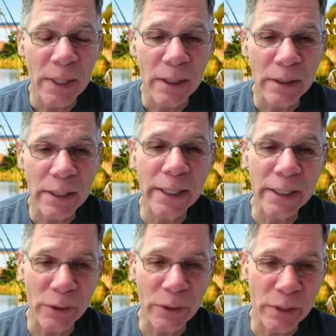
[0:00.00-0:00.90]
uh, to
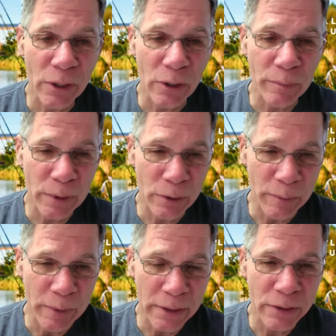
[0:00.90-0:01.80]
get their adult
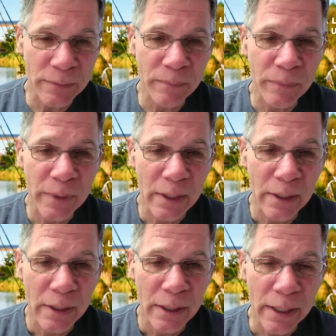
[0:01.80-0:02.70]
plumage.
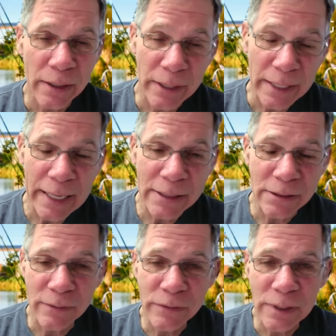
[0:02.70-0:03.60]
And in the
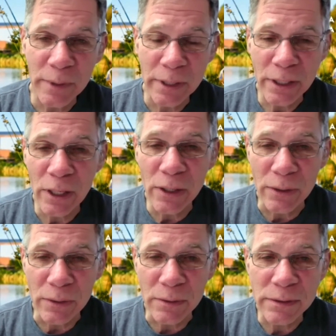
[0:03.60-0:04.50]
case of some of the
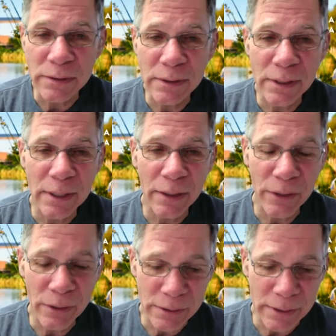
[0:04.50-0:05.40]
gulls, uh,
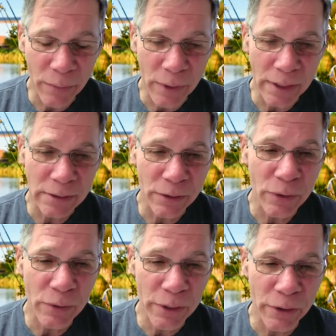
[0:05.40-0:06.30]
they'll say, well, it's a
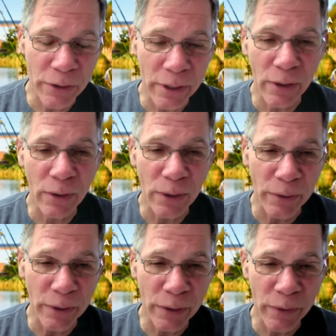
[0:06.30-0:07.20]
two year gull
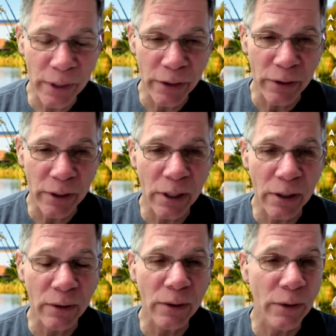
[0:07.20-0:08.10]
or a three year
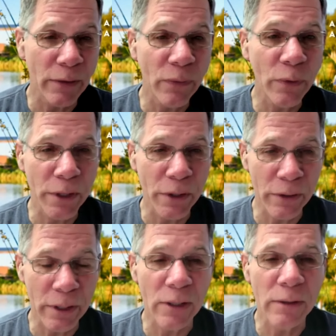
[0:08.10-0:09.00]
gull or a four
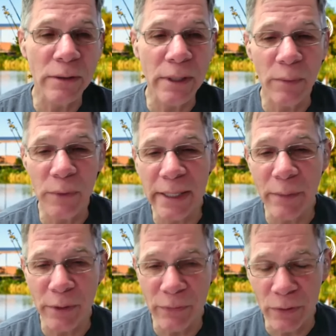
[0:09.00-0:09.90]
year gull. And what
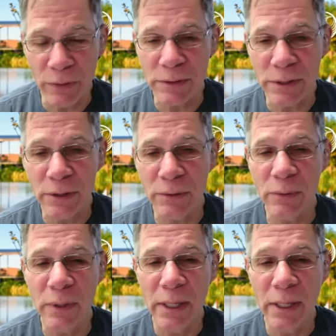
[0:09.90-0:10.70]
that refers to